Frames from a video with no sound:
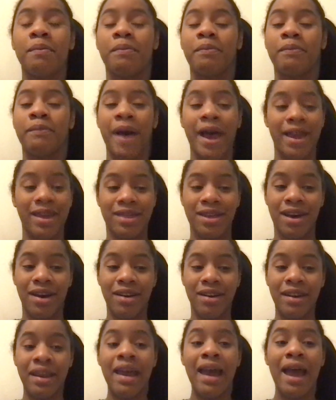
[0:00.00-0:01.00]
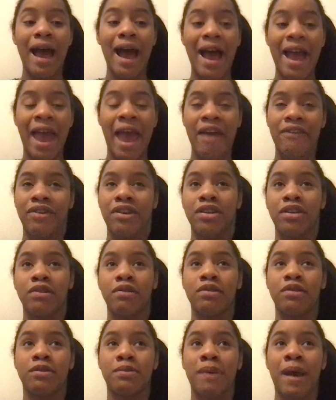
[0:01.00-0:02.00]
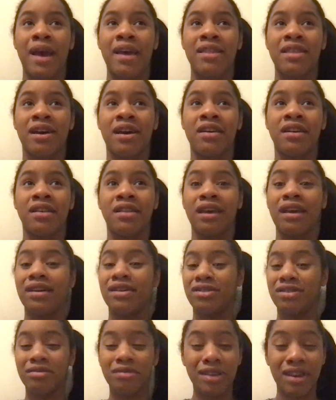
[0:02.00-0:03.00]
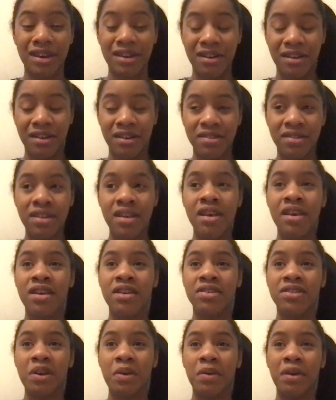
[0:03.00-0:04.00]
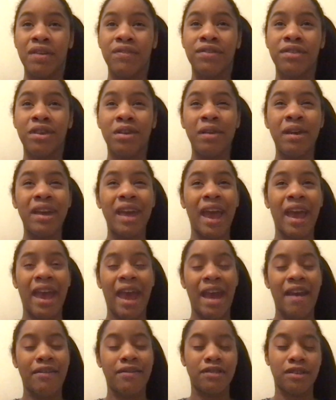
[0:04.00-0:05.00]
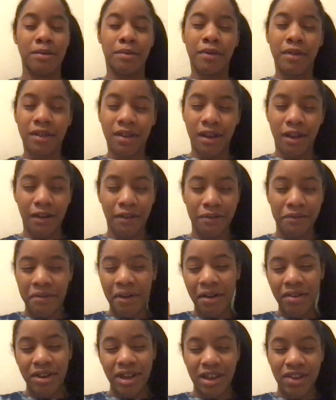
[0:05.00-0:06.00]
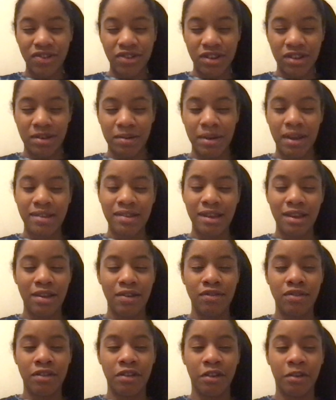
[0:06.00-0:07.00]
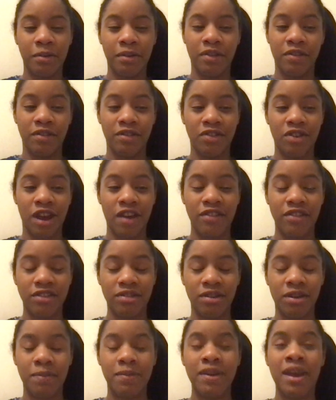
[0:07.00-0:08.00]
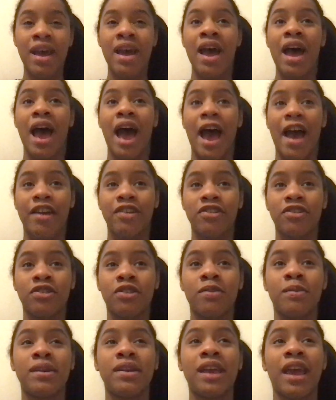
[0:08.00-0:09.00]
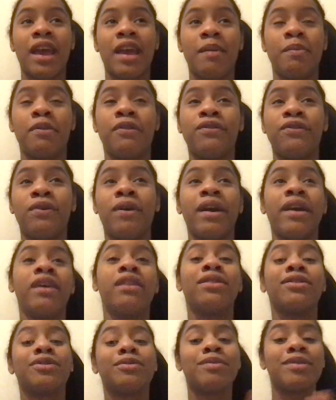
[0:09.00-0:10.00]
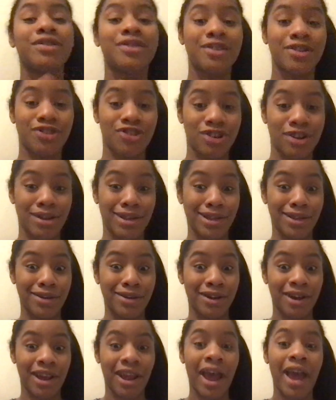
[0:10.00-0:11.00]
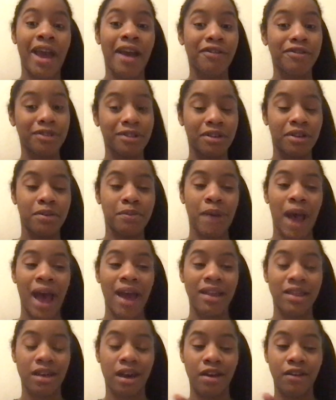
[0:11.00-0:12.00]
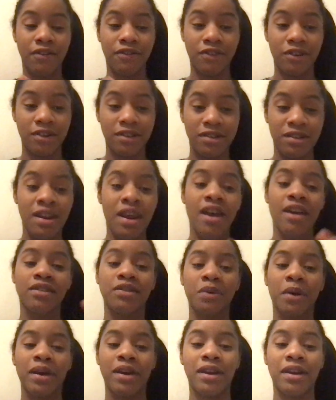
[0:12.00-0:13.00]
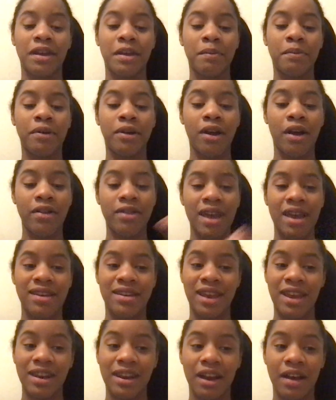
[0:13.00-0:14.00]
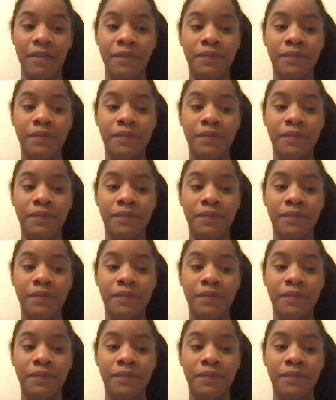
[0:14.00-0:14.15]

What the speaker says: Python. I haven't used Python in 2 years, so even though I have some of the foundations because I use a little bit of JavaScript, I determined, hey, before I can learn machine learning, I have to learn Python first so I can input all that data.